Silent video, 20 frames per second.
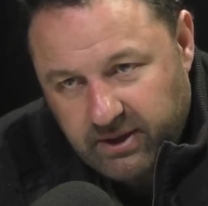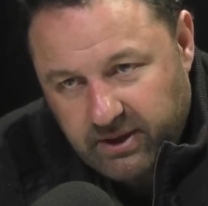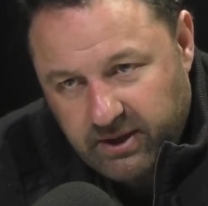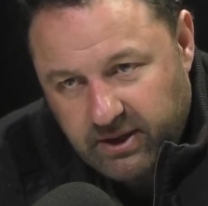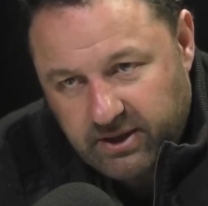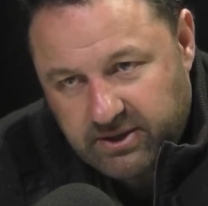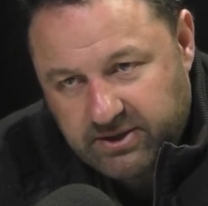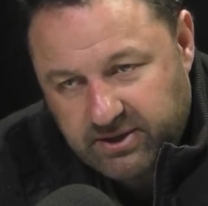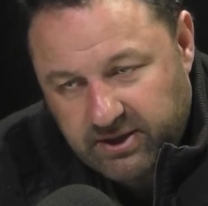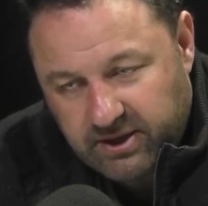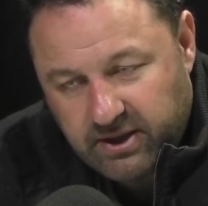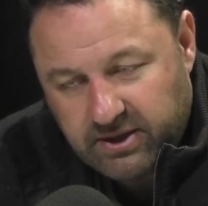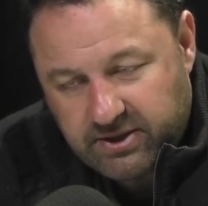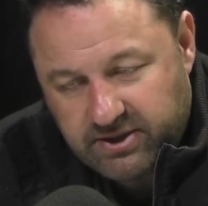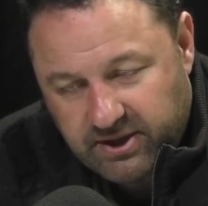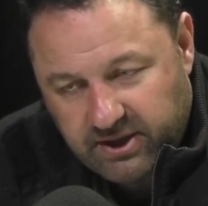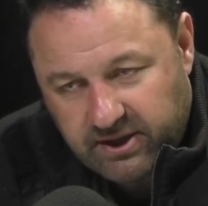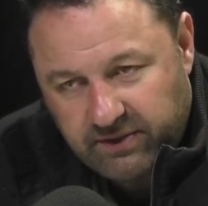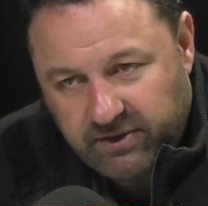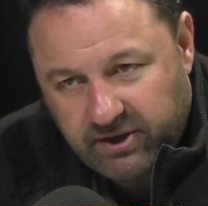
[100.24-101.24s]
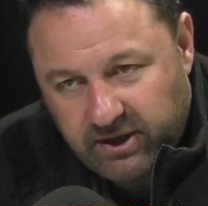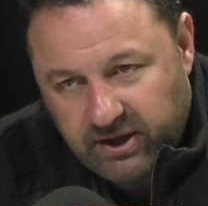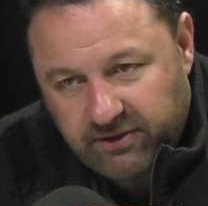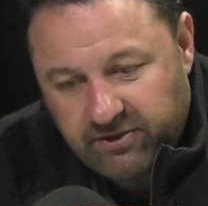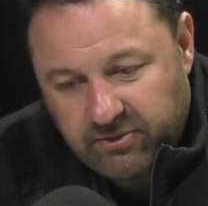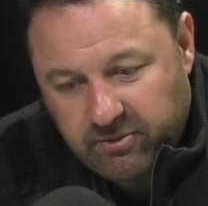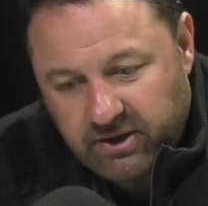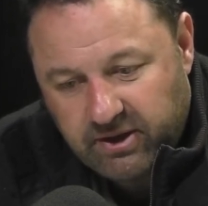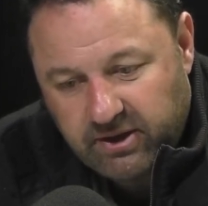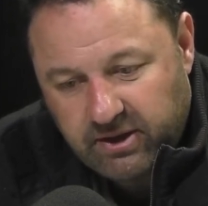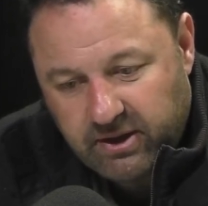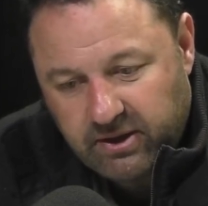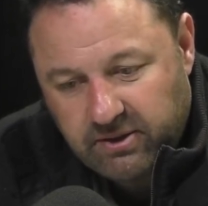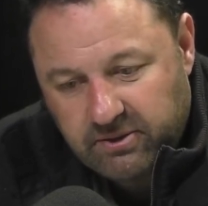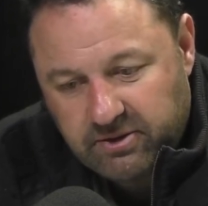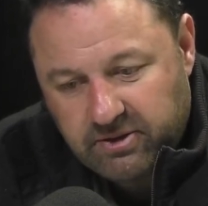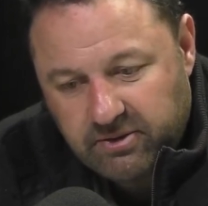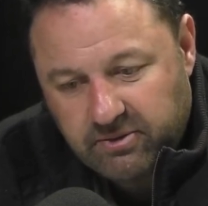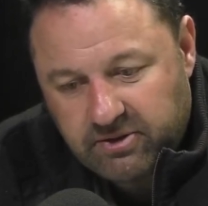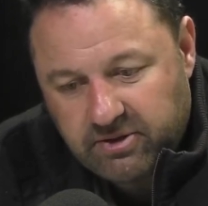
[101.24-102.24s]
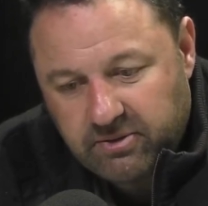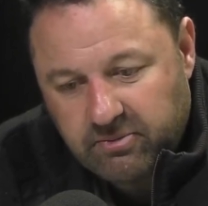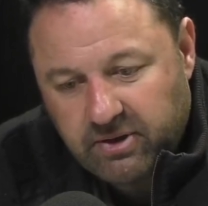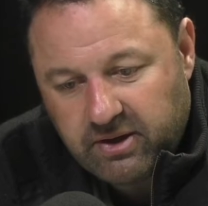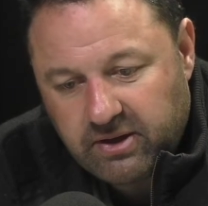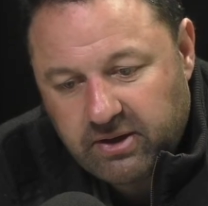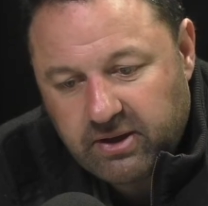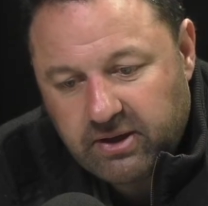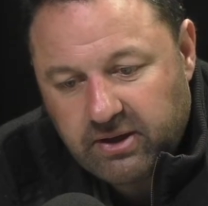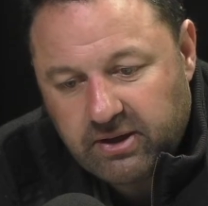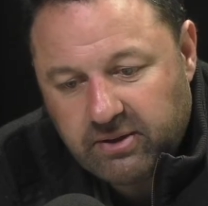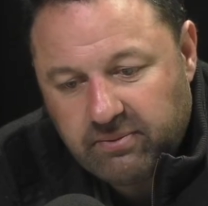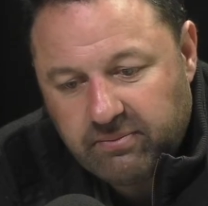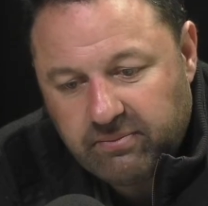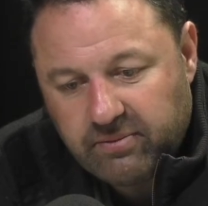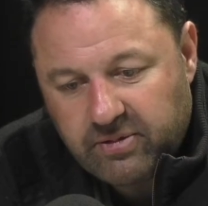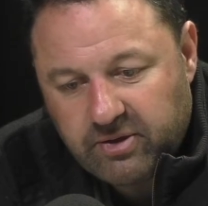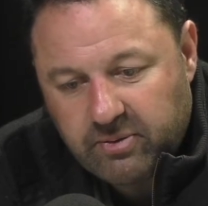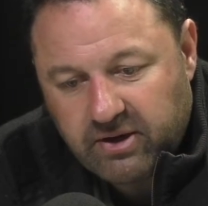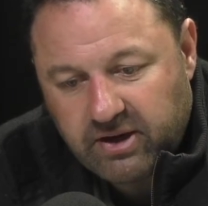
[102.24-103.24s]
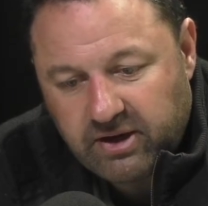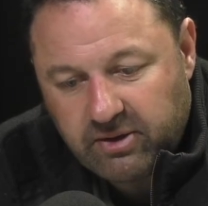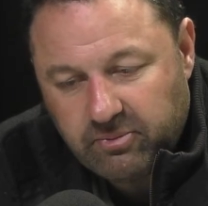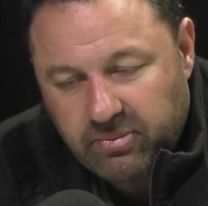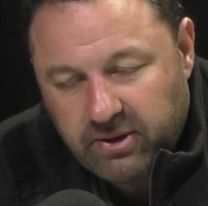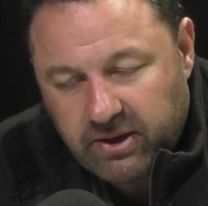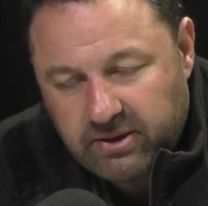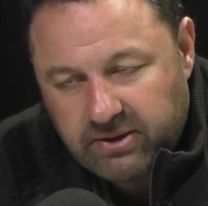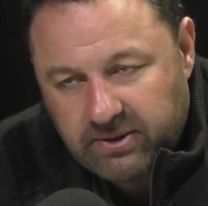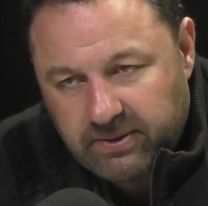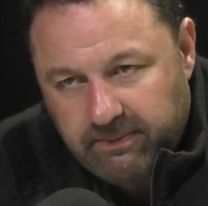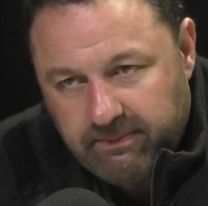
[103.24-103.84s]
It's significant enough to make an impact.